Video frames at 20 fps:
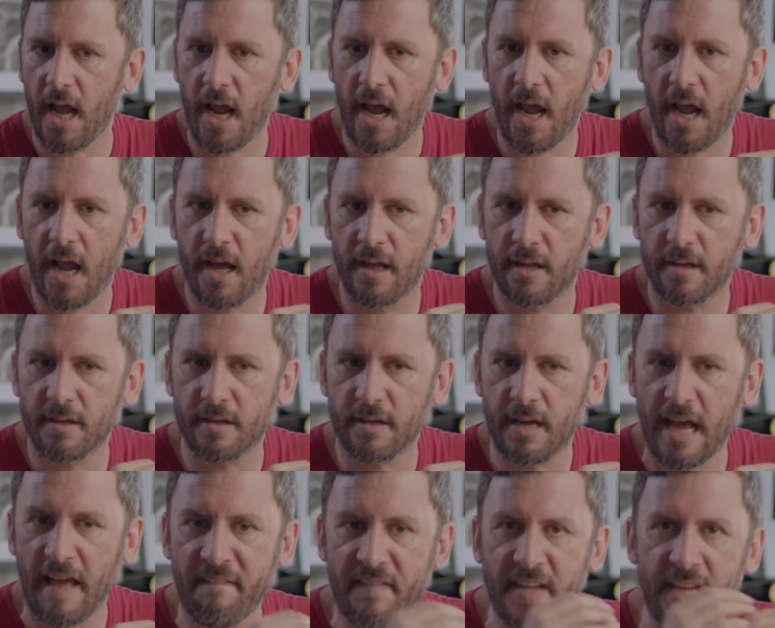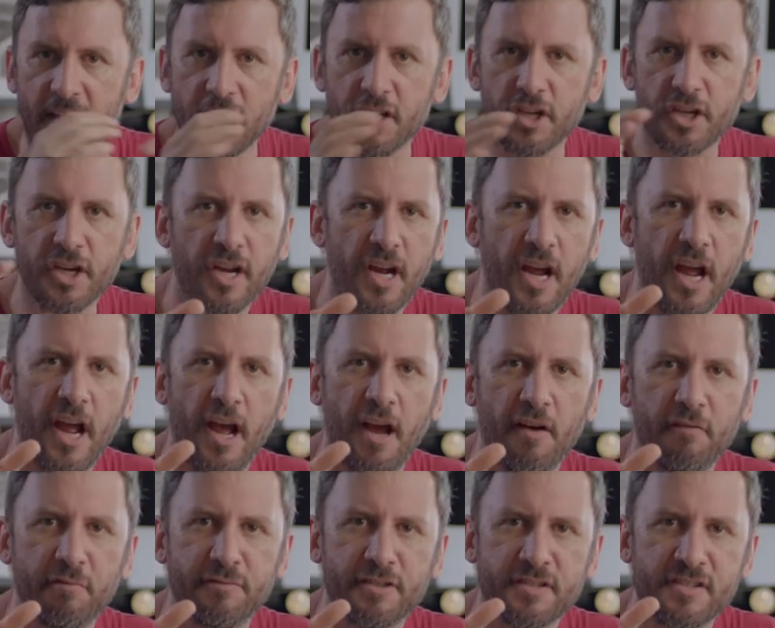and at the end you're gonna
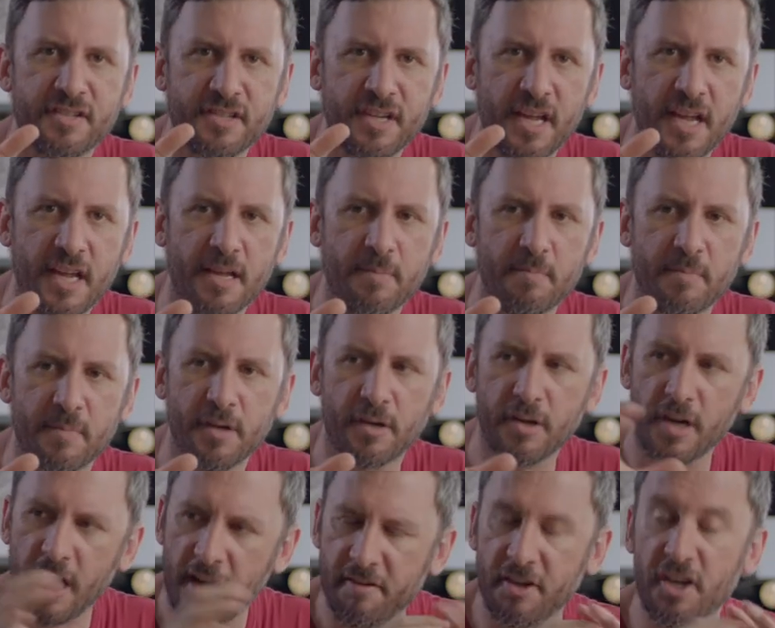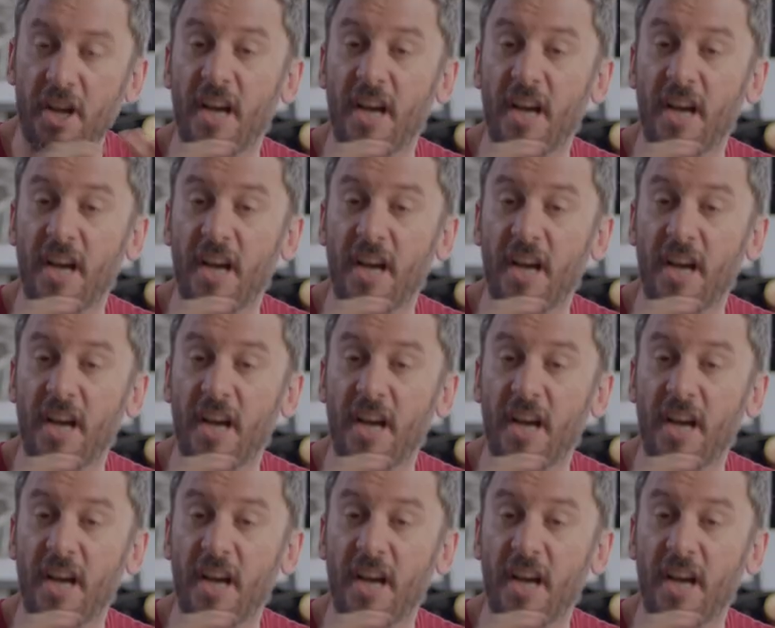have a